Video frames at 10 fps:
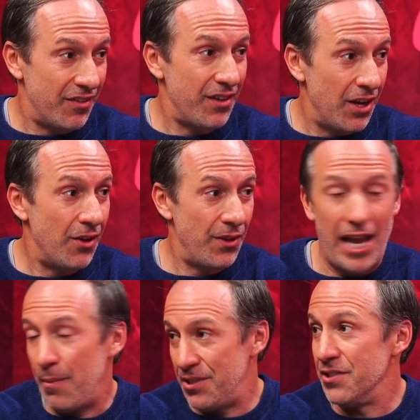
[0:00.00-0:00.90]
The
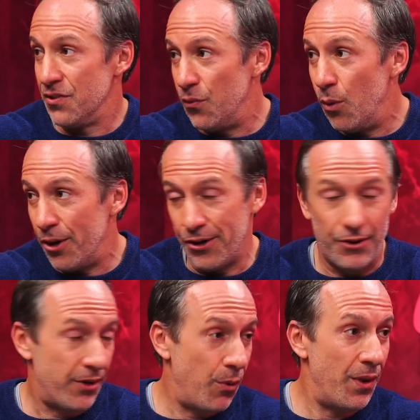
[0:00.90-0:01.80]
absence of
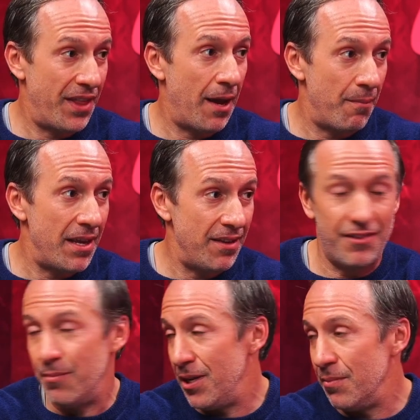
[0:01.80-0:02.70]
water and what that means
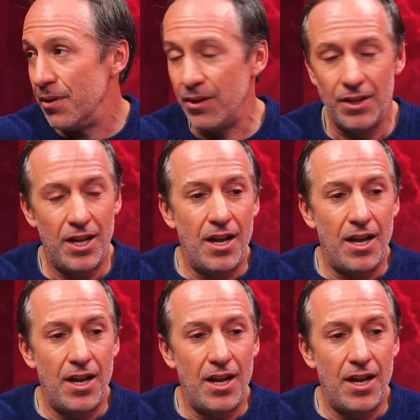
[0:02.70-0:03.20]
to people.